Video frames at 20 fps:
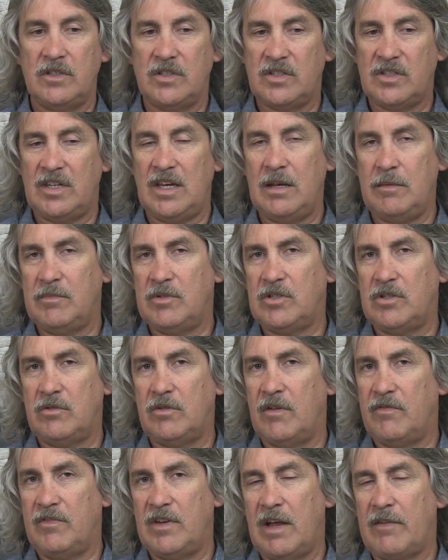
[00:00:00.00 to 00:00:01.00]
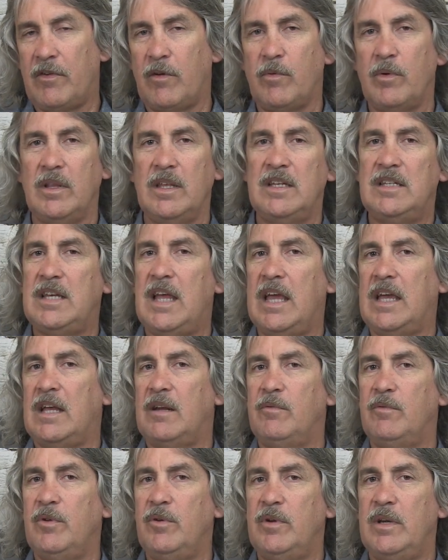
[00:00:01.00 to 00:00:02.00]
seems to have never really
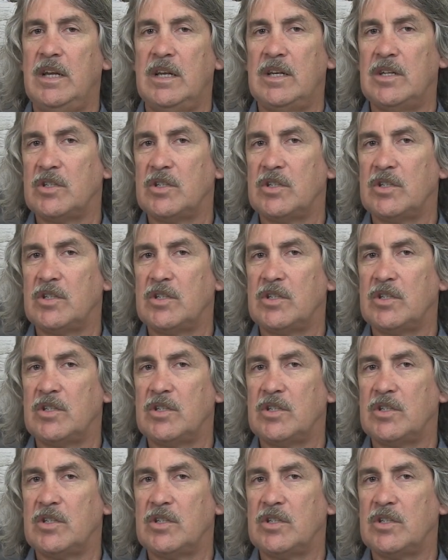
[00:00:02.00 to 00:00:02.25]
taken root in